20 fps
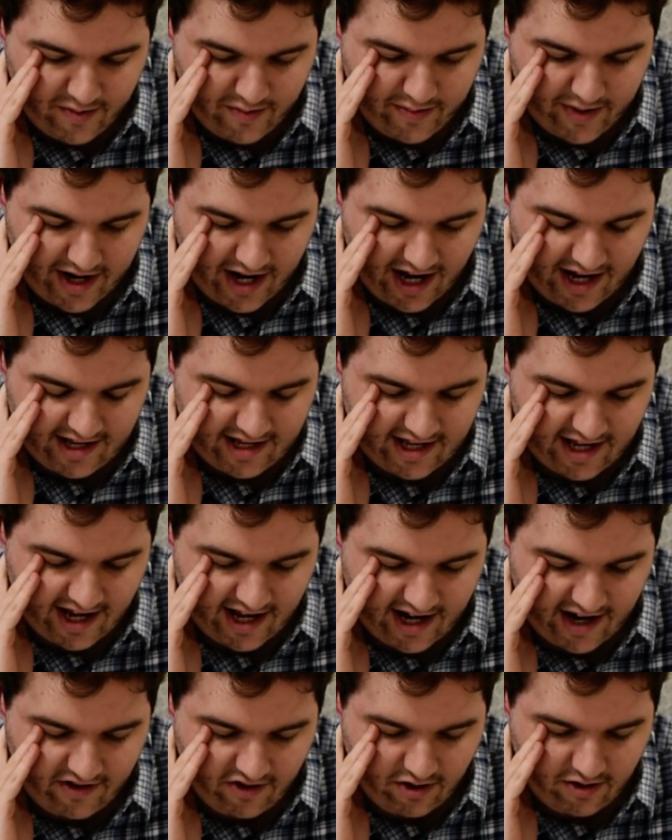But I see
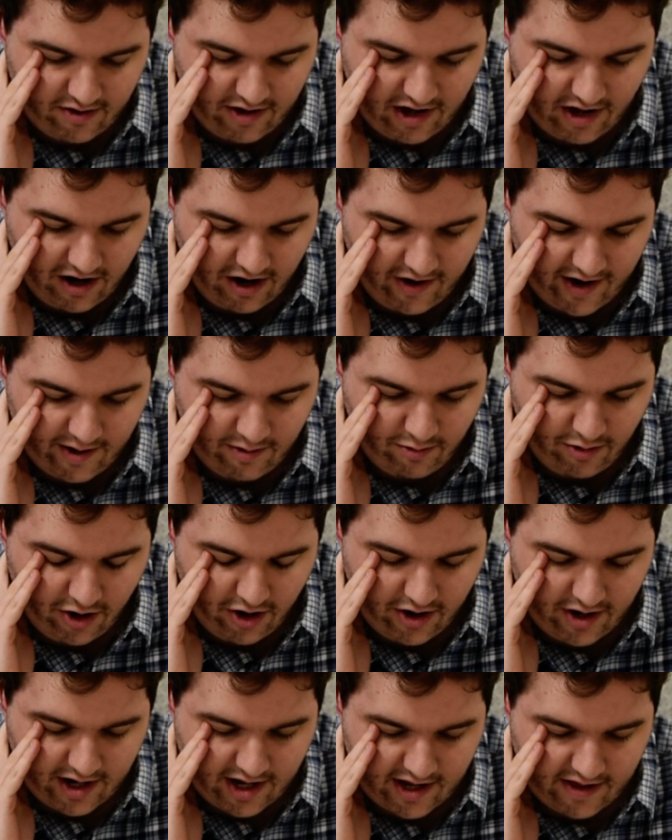another law at
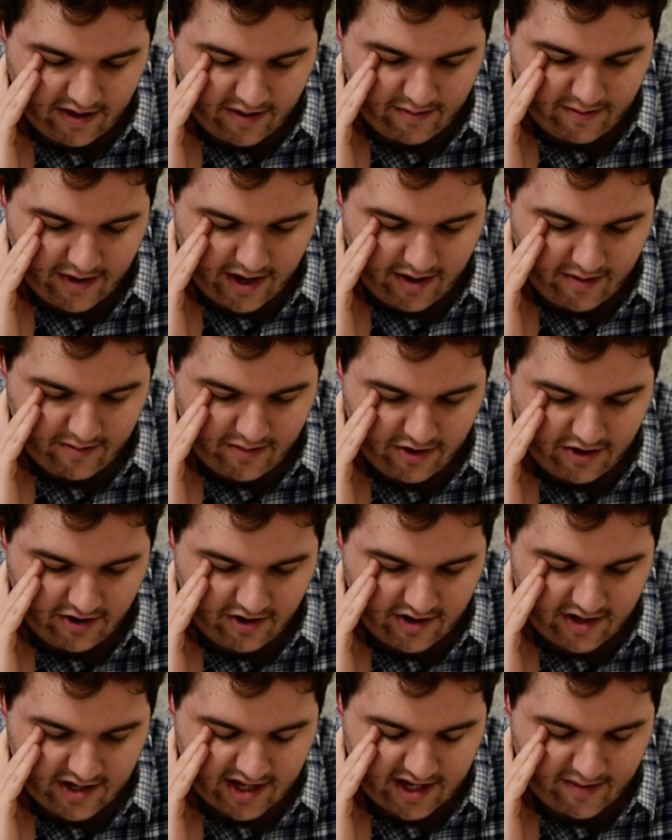work in the
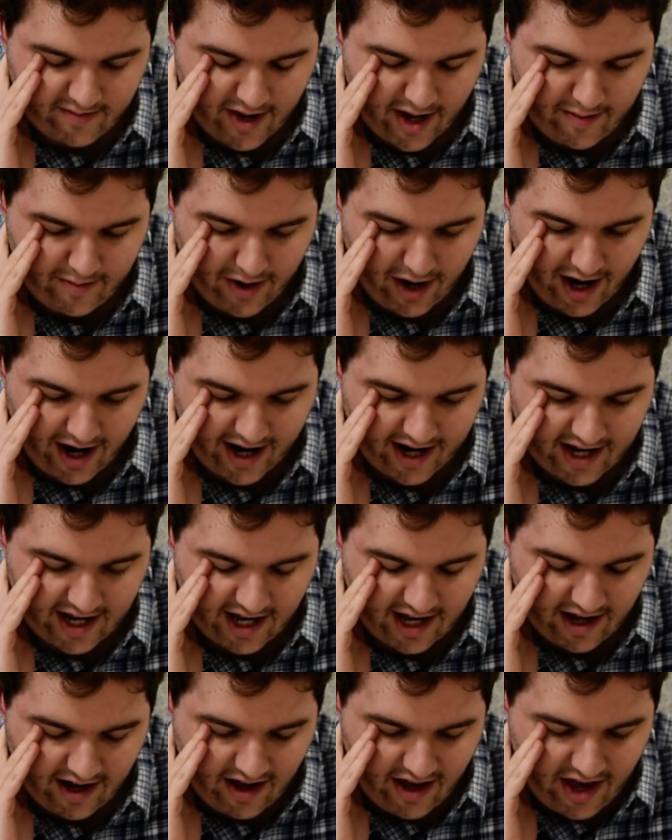members of my body,